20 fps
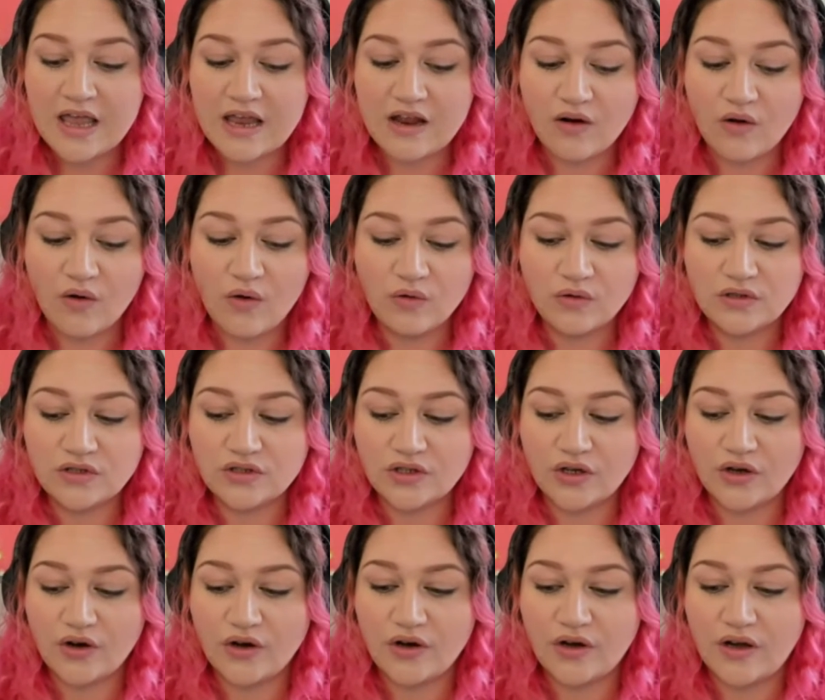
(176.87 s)
It
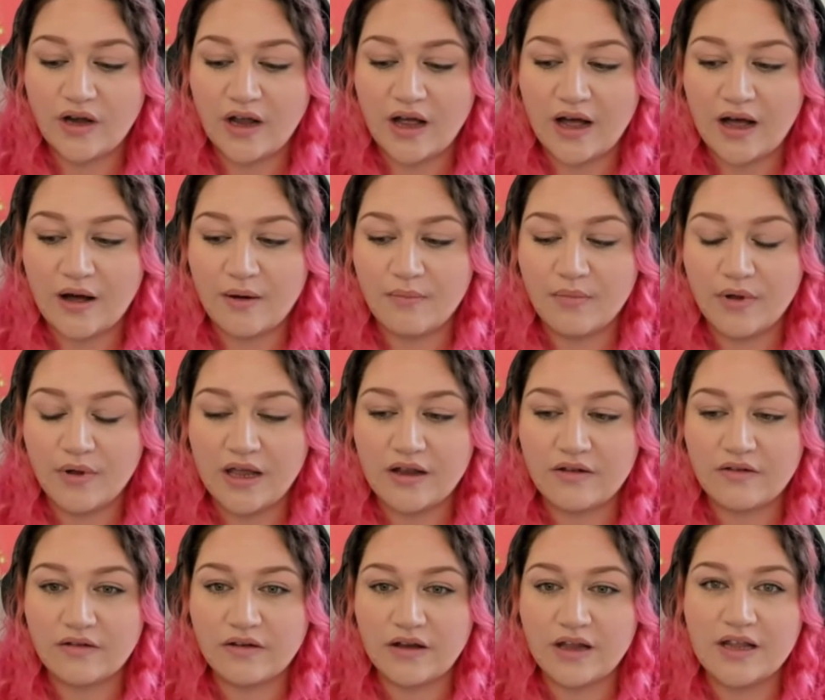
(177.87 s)
also um,
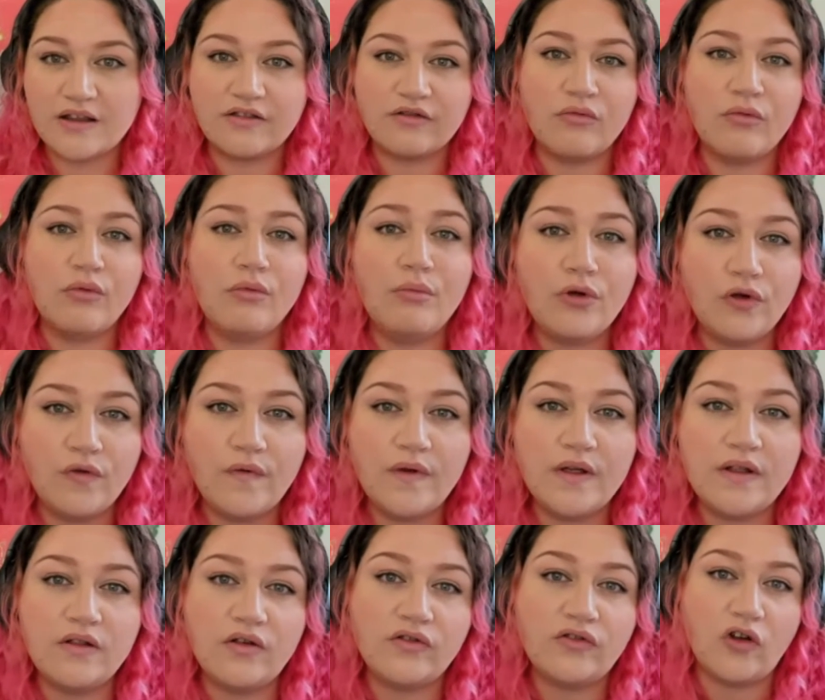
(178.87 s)
it, it's
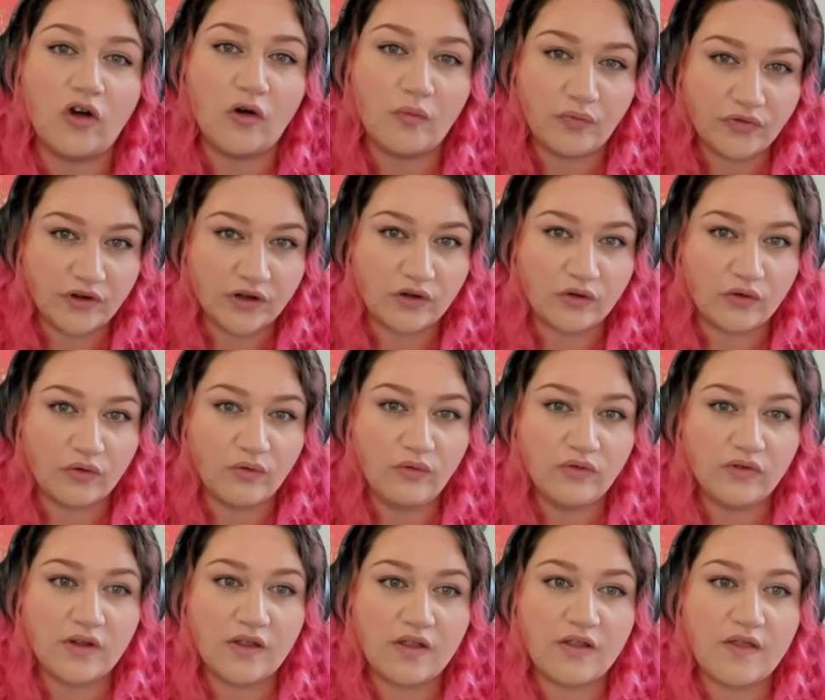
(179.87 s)
removing those
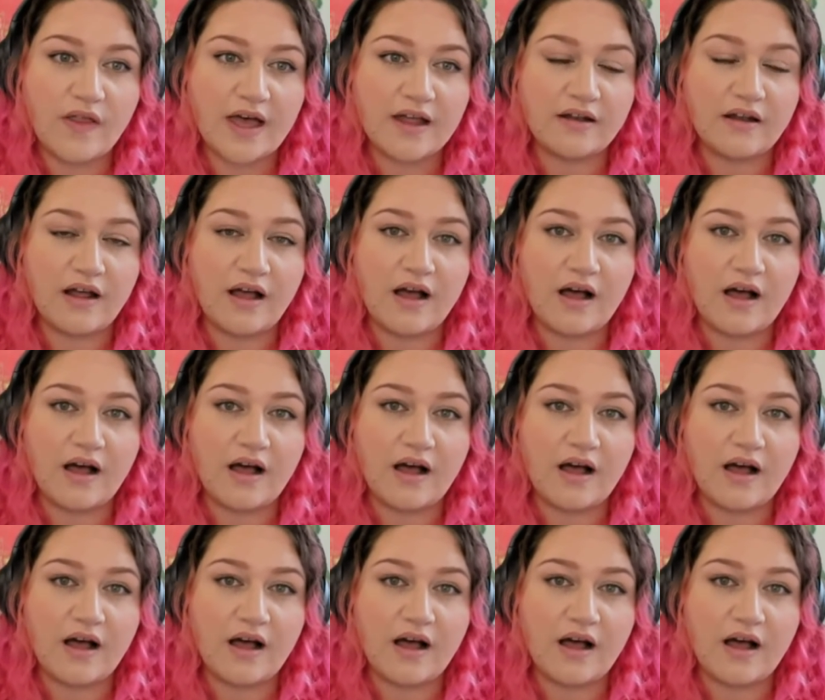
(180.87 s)
obstacles that